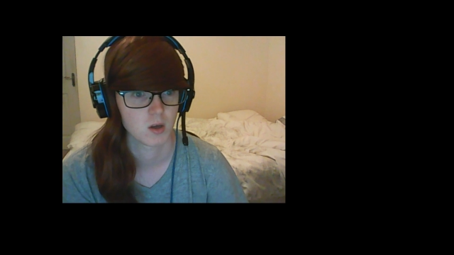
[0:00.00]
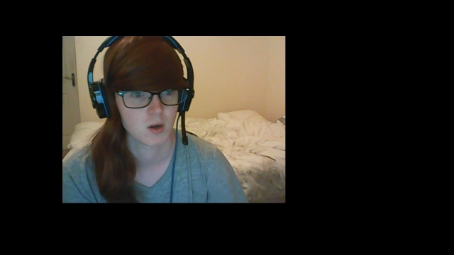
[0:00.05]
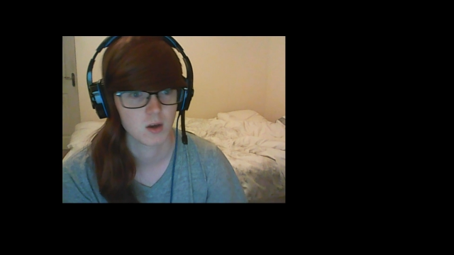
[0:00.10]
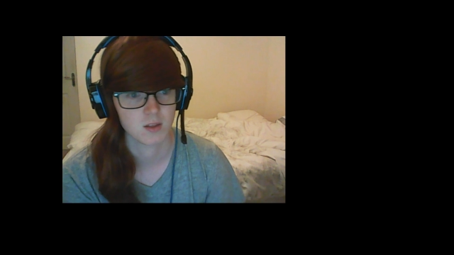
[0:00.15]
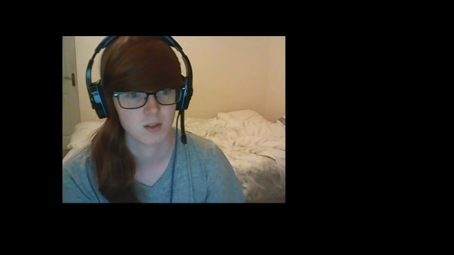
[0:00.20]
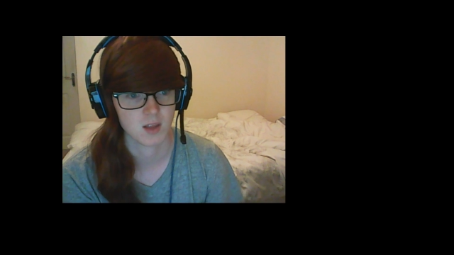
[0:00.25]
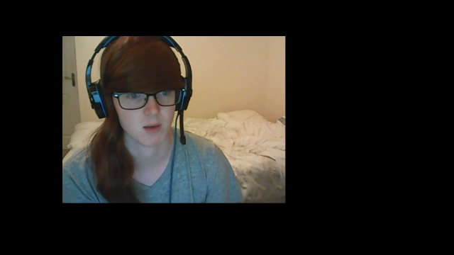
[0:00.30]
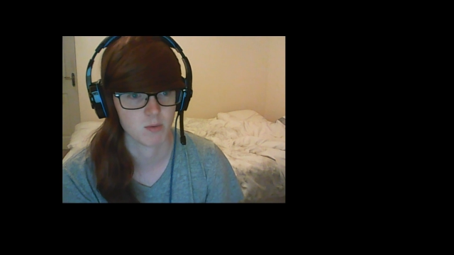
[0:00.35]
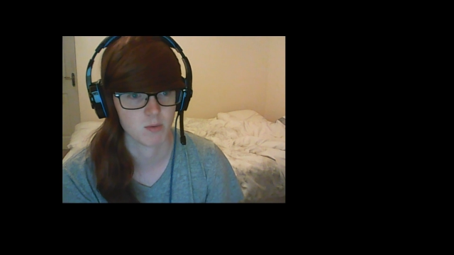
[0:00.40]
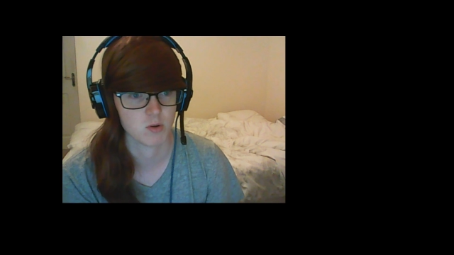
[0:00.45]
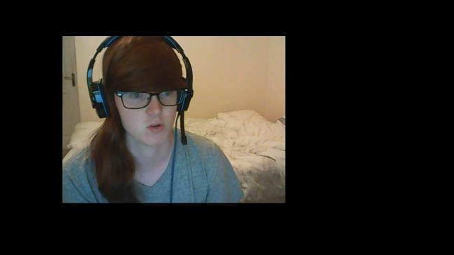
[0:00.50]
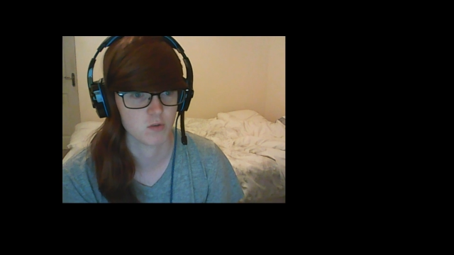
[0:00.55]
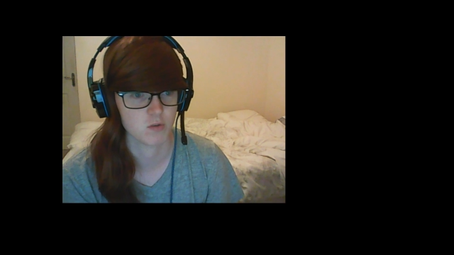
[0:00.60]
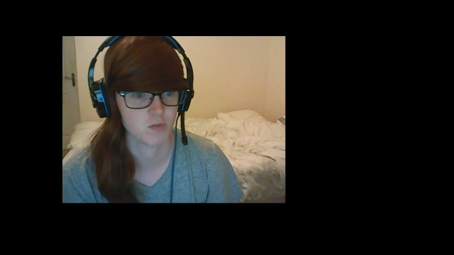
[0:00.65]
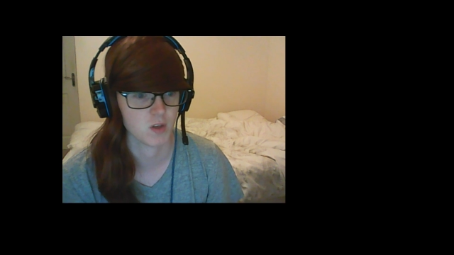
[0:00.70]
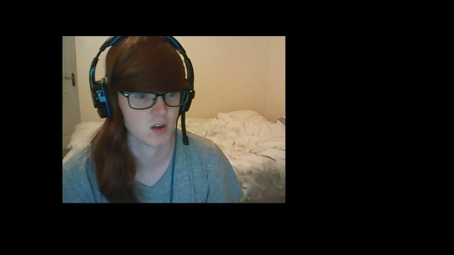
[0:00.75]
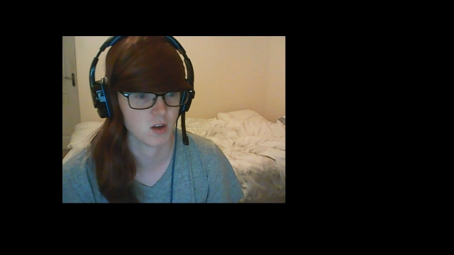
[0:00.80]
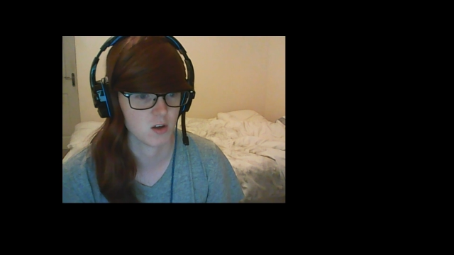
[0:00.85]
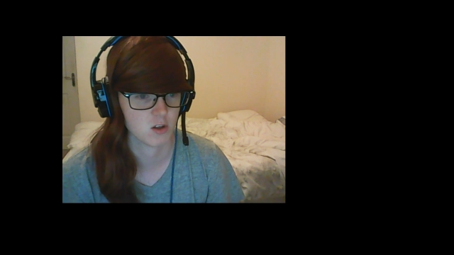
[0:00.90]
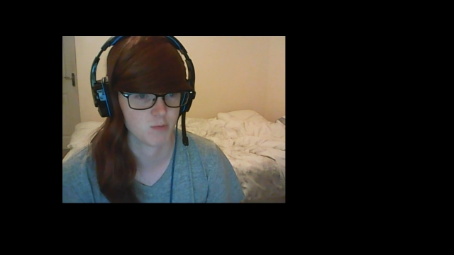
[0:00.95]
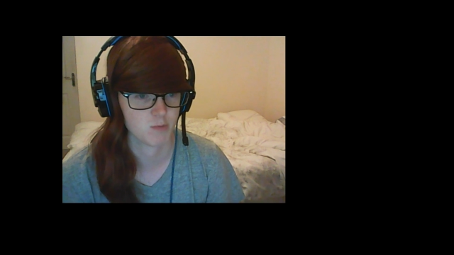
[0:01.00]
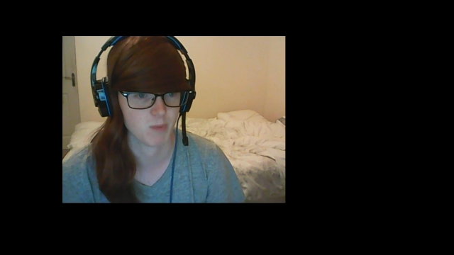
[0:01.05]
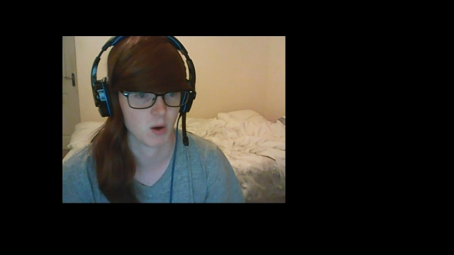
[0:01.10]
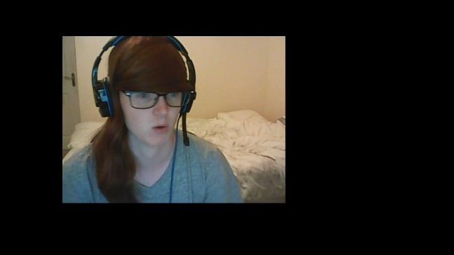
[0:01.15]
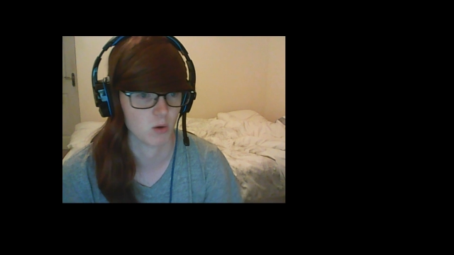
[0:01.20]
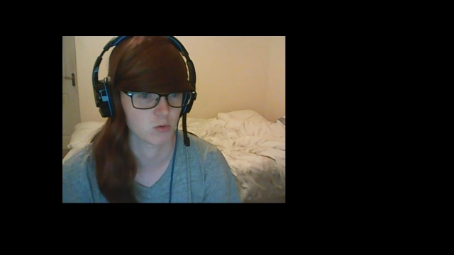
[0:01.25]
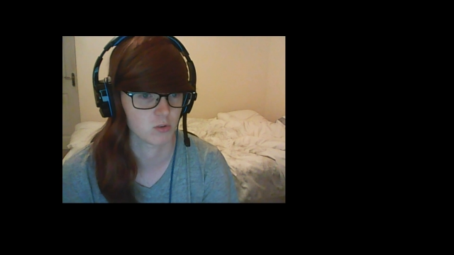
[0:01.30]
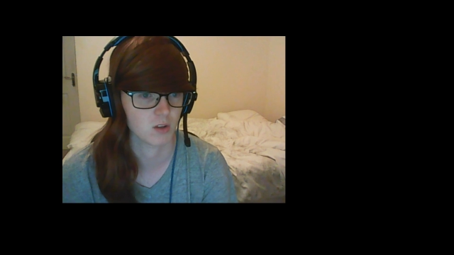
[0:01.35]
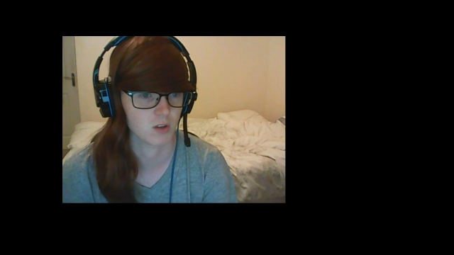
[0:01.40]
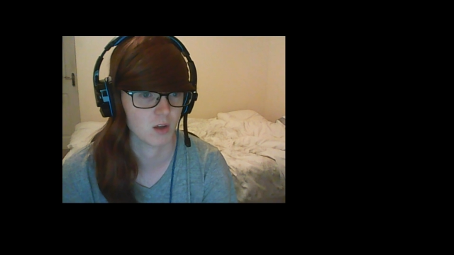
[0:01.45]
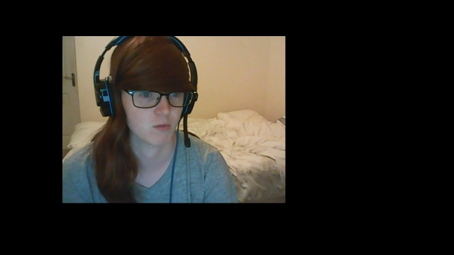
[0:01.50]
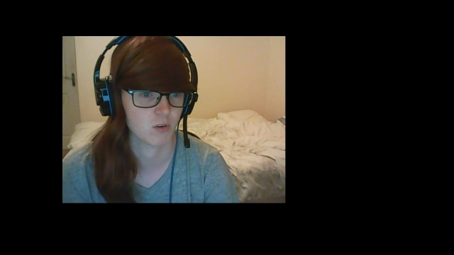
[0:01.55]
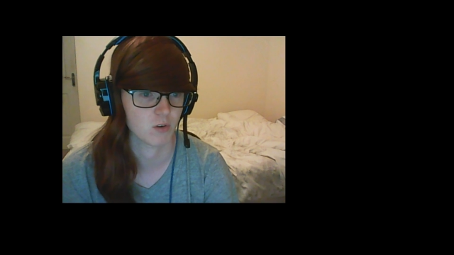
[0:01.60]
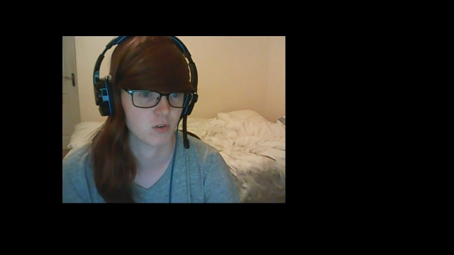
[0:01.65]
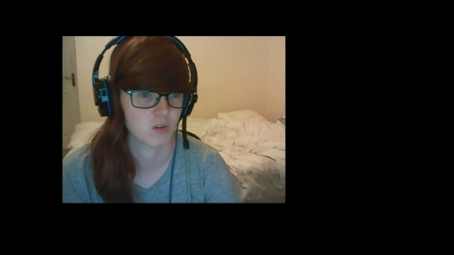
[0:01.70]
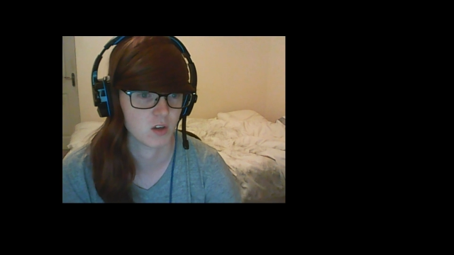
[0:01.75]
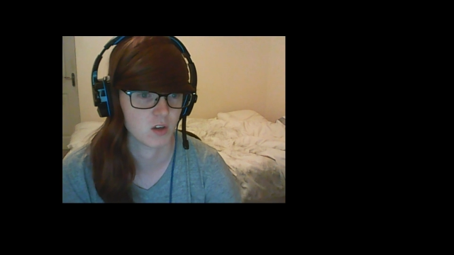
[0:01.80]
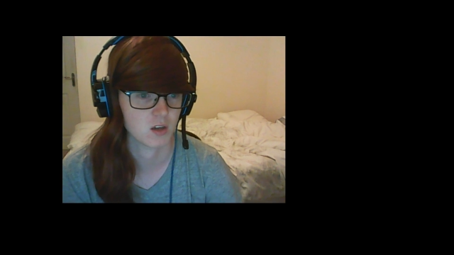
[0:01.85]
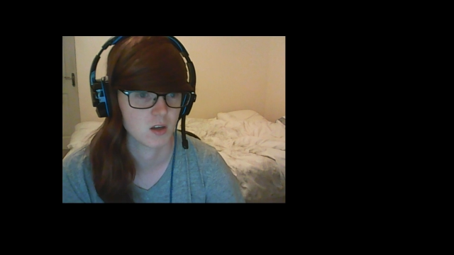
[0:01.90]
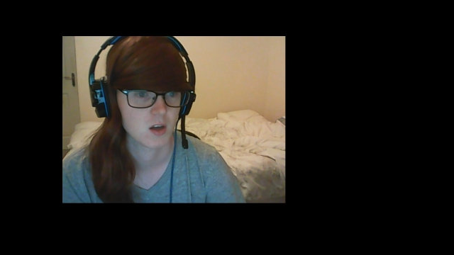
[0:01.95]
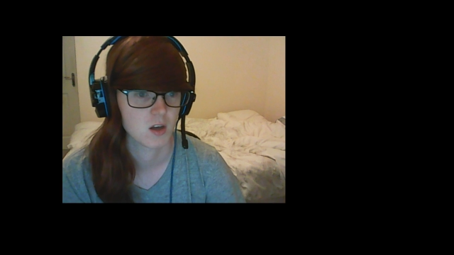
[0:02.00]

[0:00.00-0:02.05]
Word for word: damage of their spells and everything.